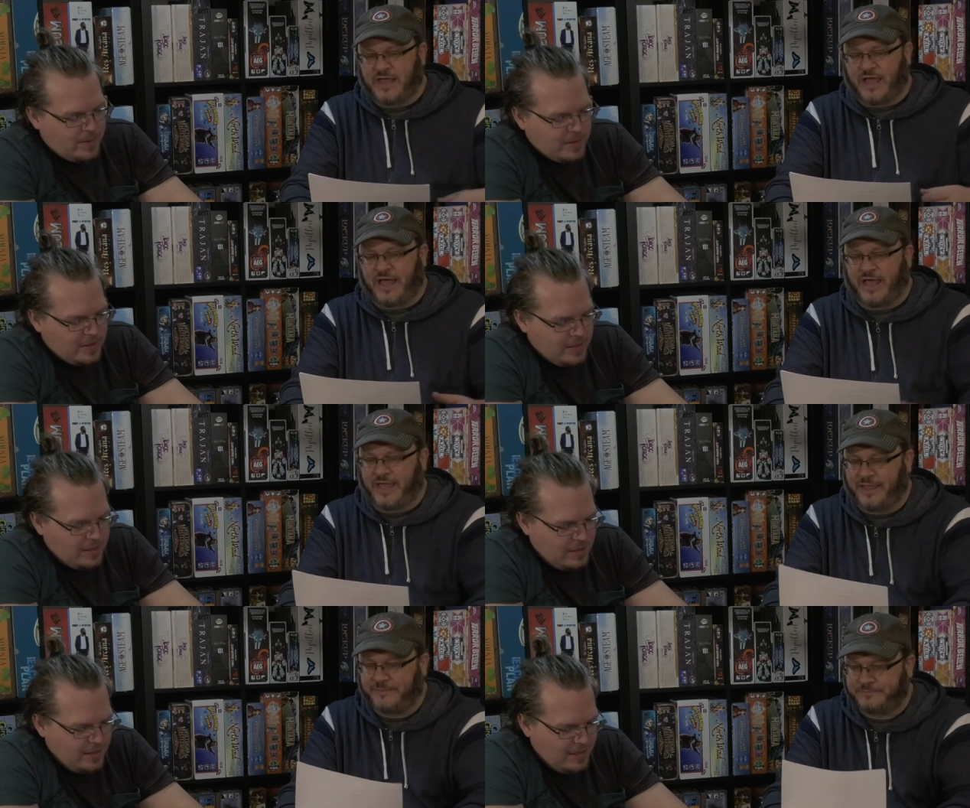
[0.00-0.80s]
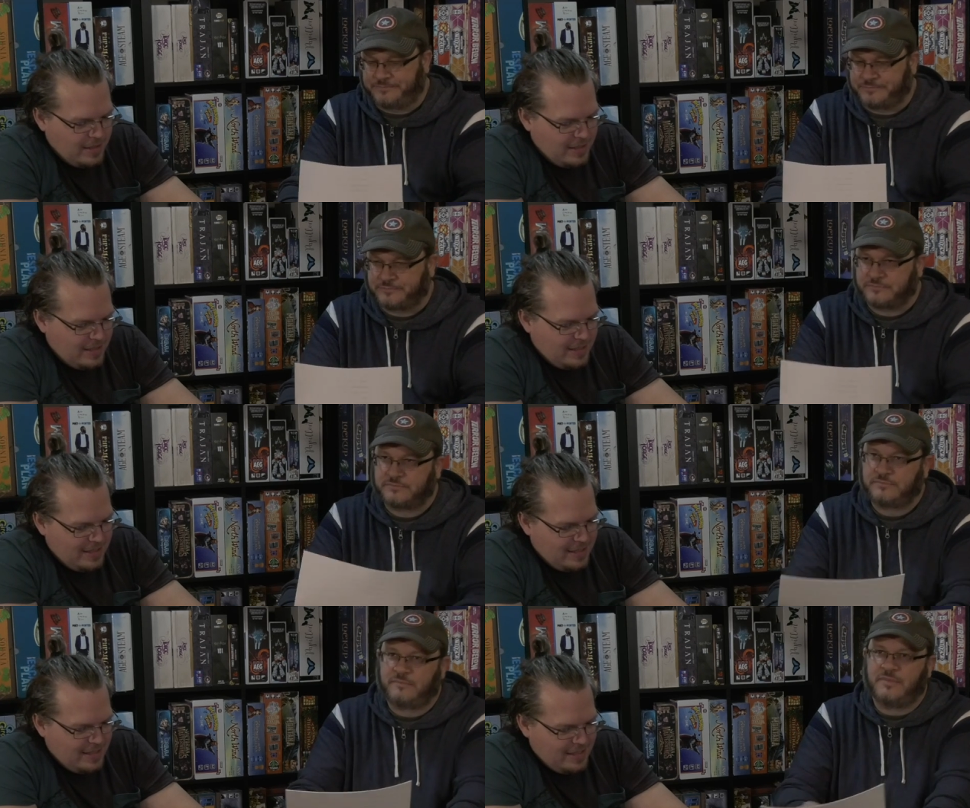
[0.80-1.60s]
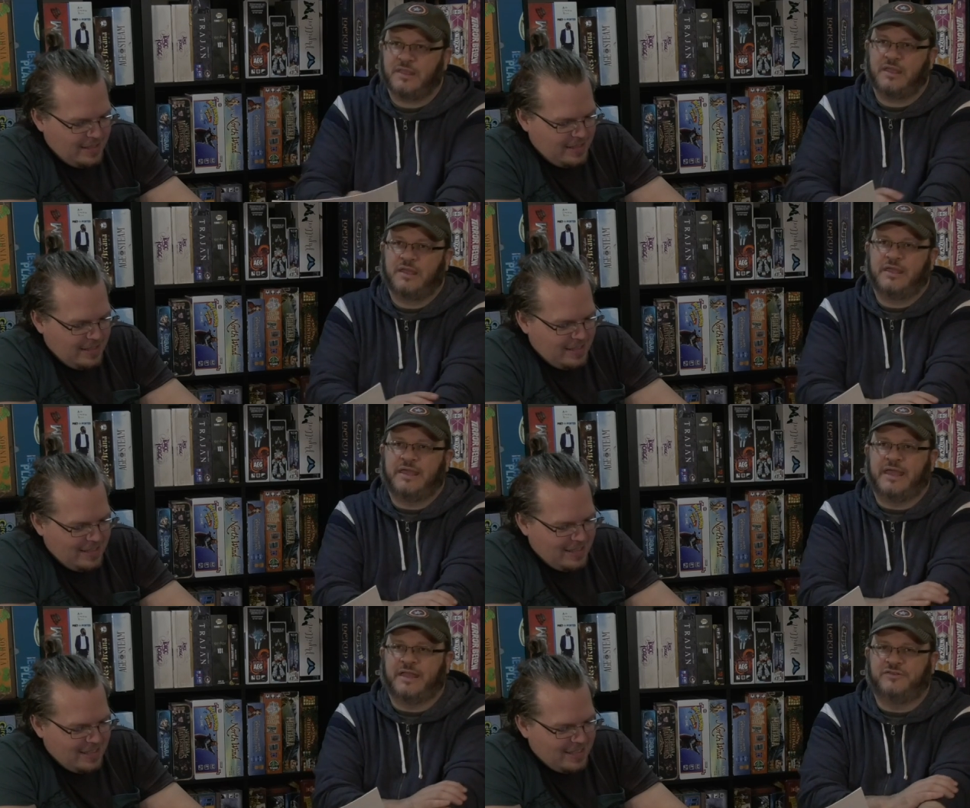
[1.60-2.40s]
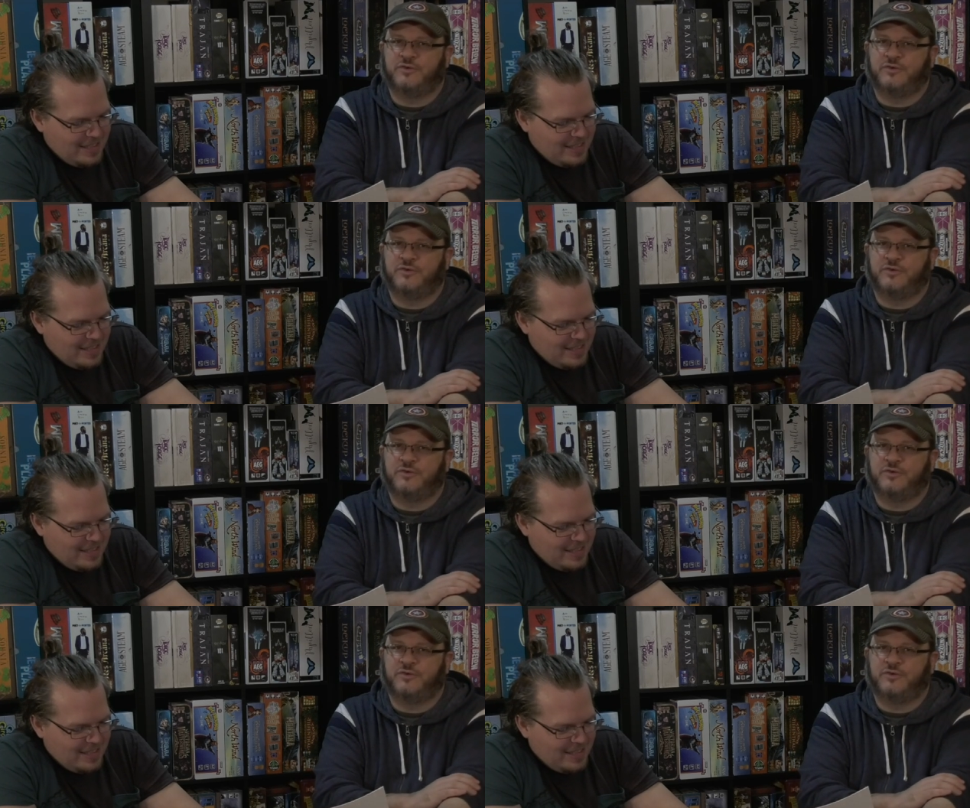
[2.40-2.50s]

Speaker 1: Uh, yeah,